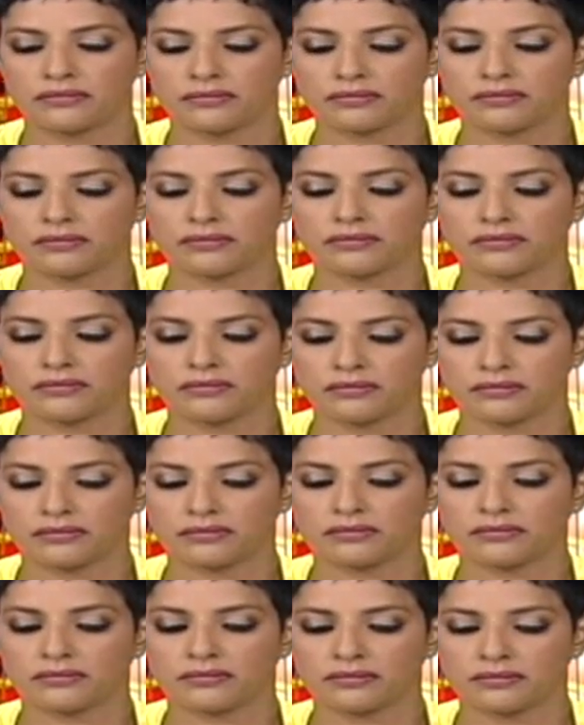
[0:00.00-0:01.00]

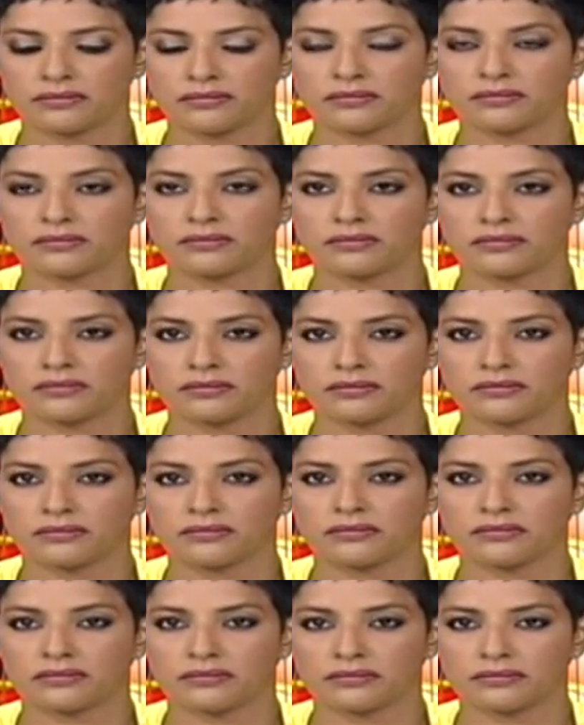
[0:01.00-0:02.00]

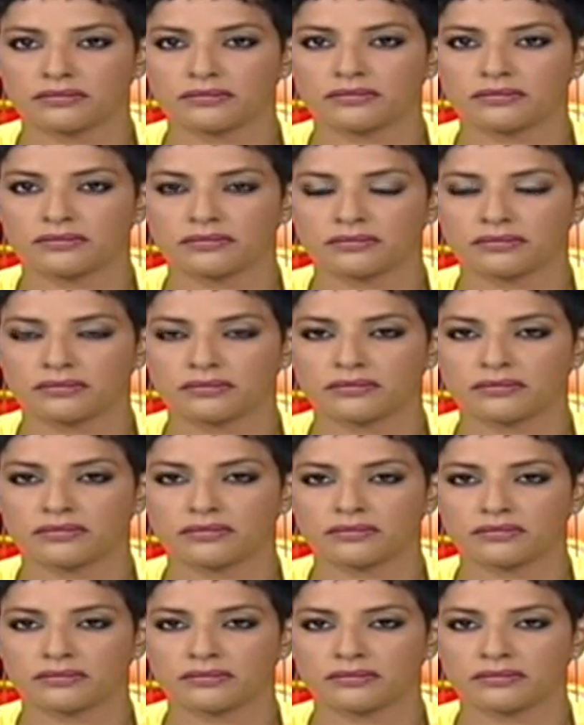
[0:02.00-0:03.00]

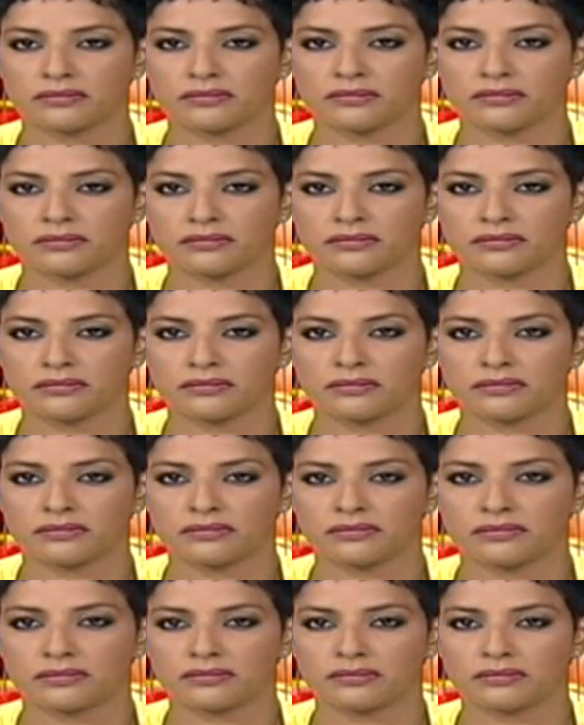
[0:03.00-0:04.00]

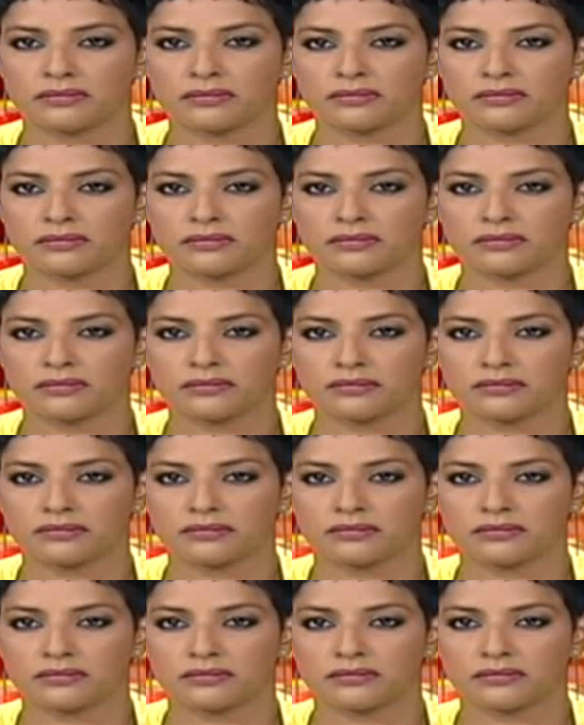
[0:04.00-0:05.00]

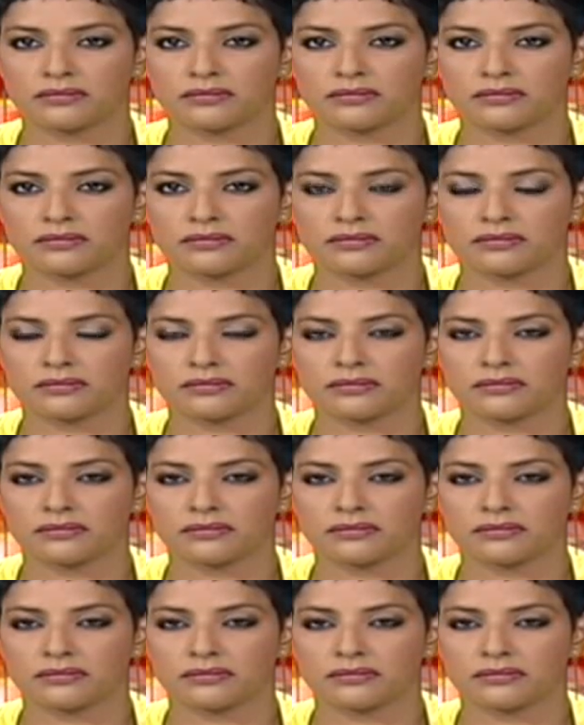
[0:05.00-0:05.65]
No words are spoken by the person on screen.